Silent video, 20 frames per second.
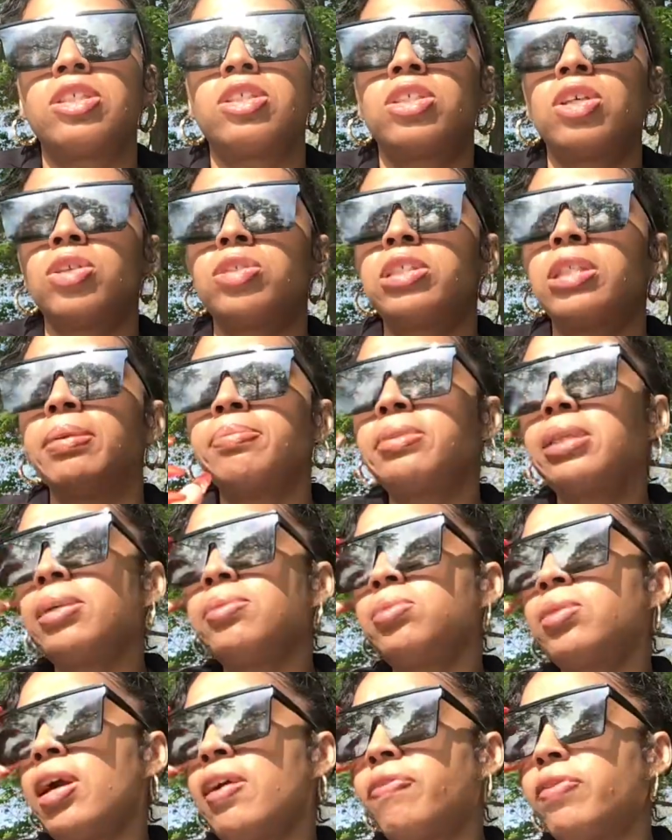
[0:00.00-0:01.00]
So sometimes
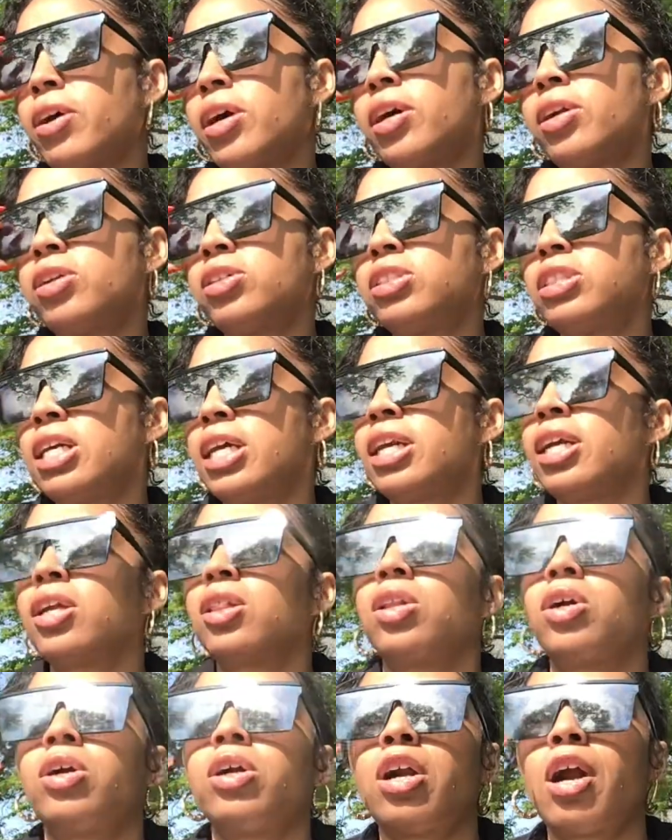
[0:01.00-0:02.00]
we have to understand and
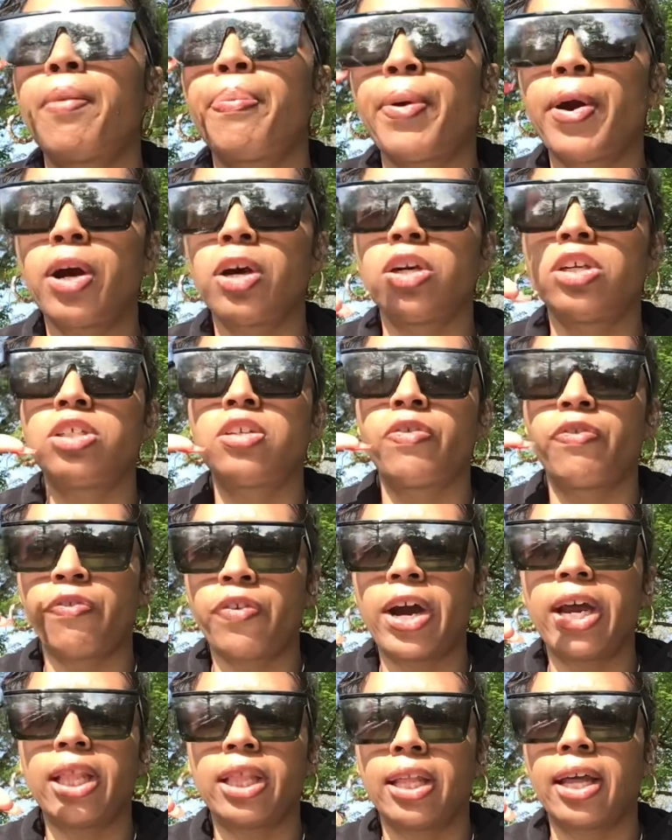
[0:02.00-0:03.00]
learn our partner's
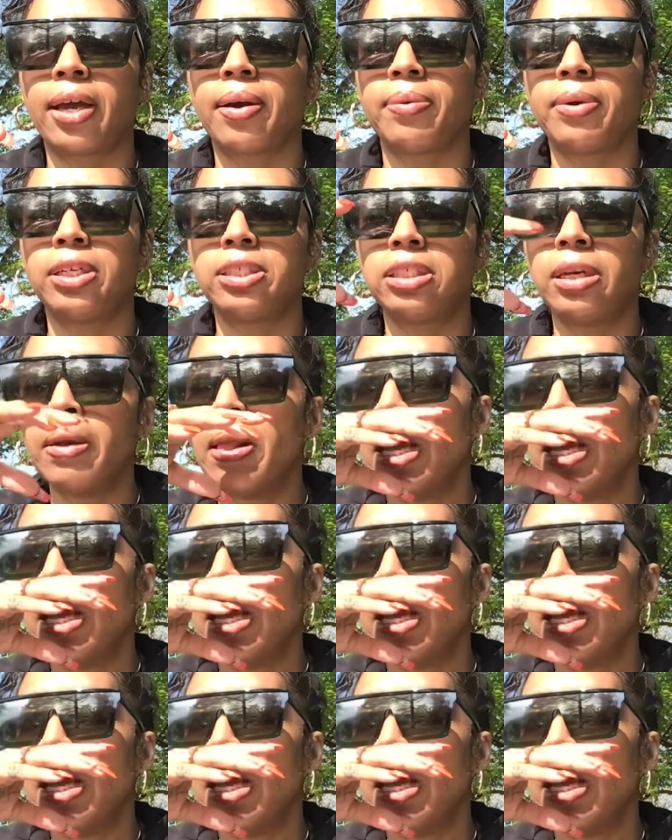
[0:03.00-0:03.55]
fight language.